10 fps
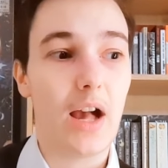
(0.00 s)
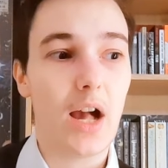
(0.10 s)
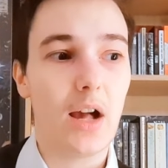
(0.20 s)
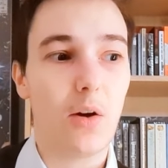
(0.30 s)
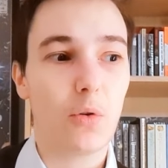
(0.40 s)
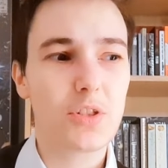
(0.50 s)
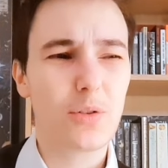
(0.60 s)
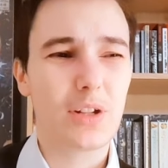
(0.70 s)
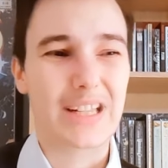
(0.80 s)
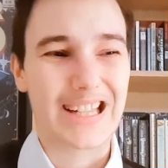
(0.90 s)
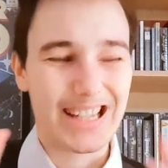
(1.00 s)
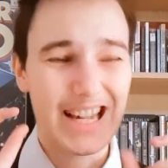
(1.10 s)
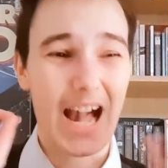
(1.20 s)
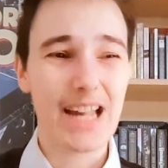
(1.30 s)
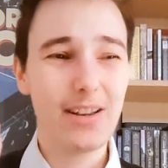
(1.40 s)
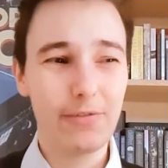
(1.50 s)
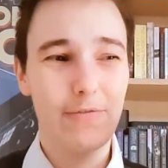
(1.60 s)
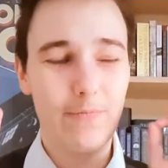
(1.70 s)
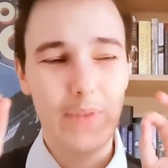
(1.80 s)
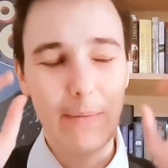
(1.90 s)
Uh, also, kind of.
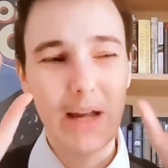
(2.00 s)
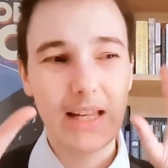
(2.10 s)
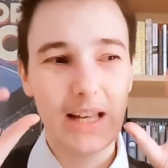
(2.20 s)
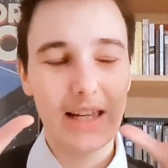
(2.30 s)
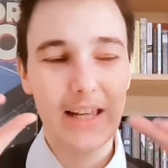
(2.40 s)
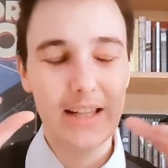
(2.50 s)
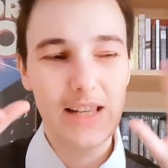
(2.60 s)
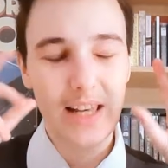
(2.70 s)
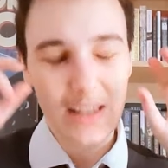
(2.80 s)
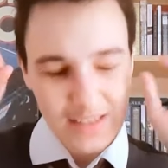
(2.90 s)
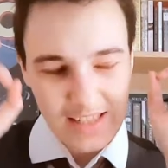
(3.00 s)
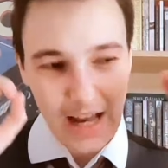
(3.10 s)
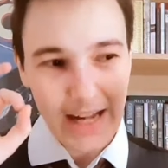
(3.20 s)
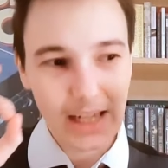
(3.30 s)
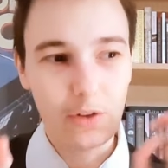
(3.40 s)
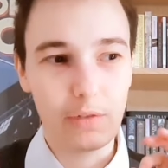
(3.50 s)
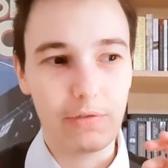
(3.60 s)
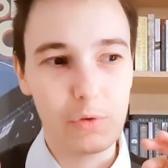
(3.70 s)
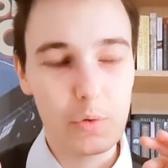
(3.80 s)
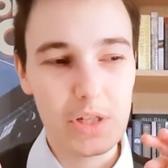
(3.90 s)
I mean, uh, slightly
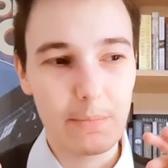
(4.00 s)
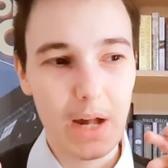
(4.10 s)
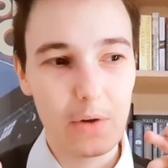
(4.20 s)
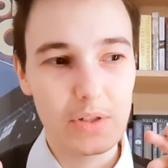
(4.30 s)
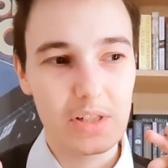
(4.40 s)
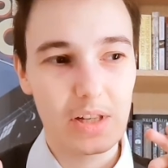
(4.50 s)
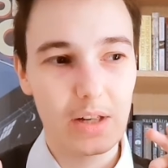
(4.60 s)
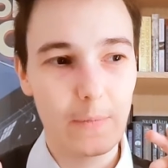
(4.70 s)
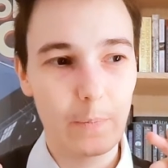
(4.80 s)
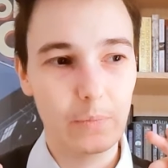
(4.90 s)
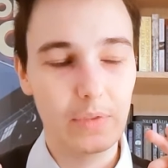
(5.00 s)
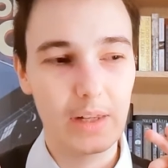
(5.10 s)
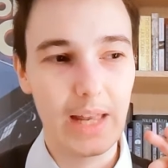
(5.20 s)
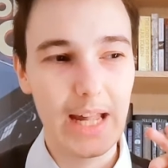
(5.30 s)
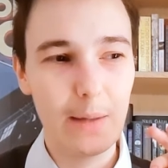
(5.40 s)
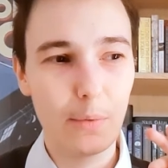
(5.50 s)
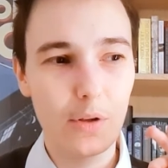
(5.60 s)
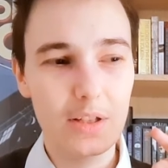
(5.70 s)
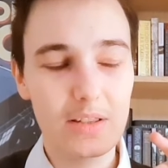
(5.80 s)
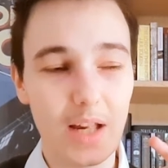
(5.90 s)
confused about the
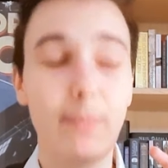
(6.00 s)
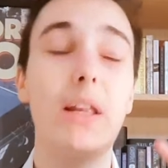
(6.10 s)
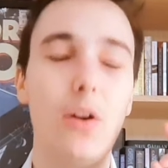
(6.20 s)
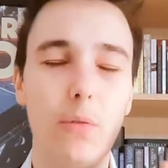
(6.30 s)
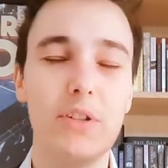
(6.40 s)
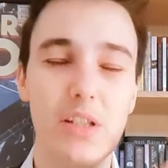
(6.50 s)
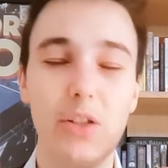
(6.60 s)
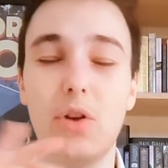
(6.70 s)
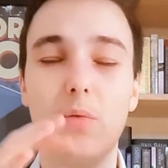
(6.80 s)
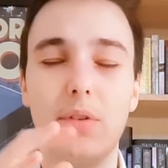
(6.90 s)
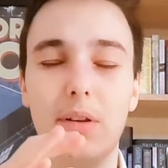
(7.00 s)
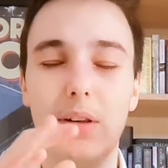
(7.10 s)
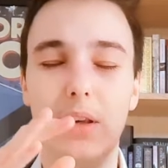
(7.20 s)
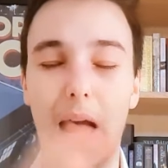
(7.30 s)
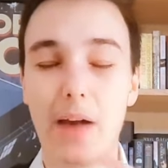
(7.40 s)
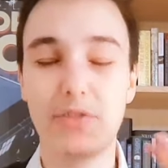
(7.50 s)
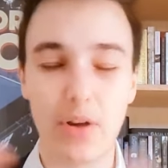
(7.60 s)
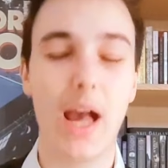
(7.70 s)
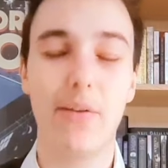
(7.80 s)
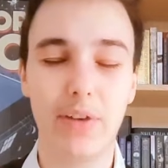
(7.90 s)
labels. I mean, obviously you don't have to
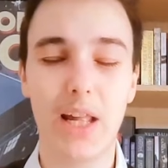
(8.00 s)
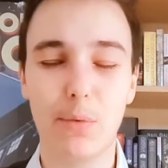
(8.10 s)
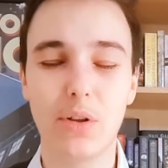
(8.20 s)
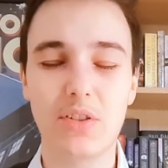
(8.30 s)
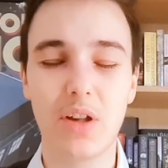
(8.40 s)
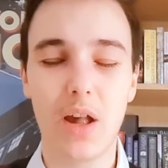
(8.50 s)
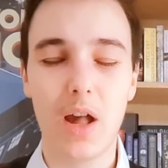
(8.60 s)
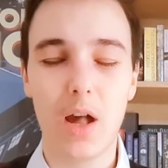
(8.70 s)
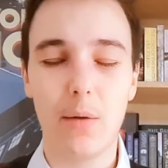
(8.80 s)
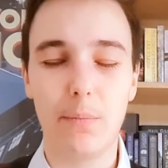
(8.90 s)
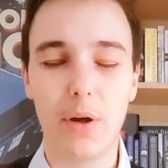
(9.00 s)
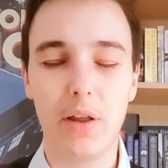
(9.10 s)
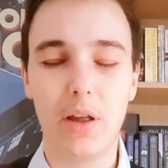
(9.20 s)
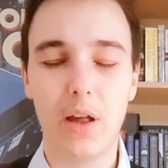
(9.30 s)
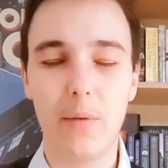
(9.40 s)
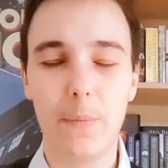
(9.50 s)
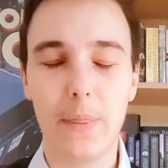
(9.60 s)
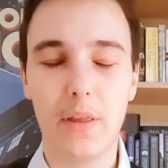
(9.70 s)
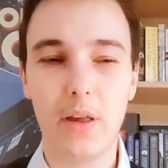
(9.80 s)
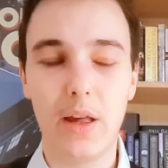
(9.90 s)
have labels, but um,
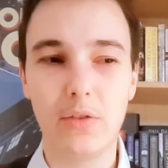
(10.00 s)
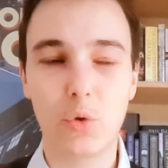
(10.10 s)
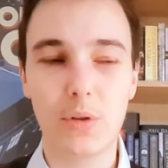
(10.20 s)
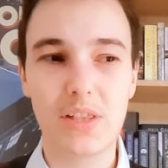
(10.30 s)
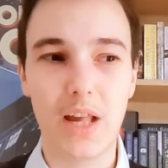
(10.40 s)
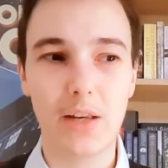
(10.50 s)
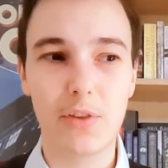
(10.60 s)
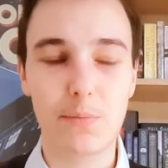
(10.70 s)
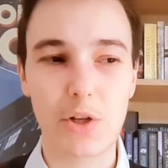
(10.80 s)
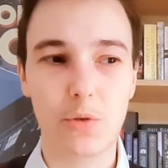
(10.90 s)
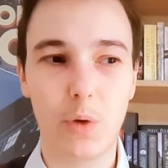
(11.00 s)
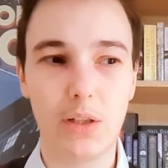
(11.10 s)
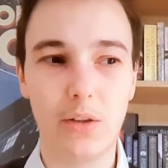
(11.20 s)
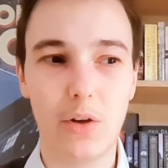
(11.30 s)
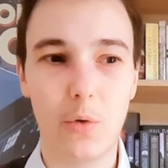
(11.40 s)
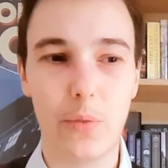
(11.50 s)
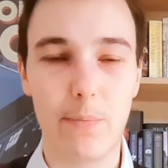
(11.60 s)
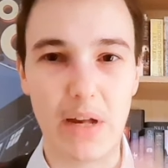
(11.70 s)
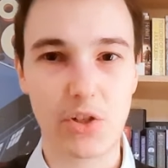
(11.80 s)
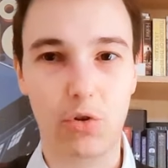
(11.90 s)
towards the end of the special, when you know the
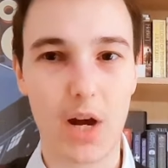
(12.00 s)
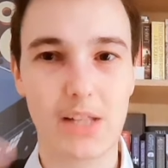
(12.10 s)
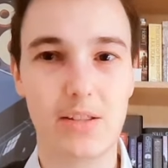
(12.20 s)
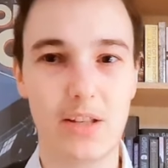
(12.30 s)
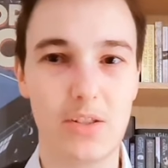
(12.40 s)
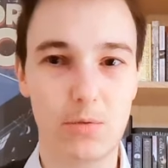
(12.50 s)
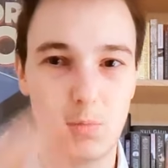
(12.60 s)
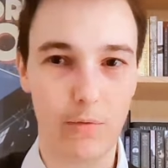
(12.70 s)
meta crisis is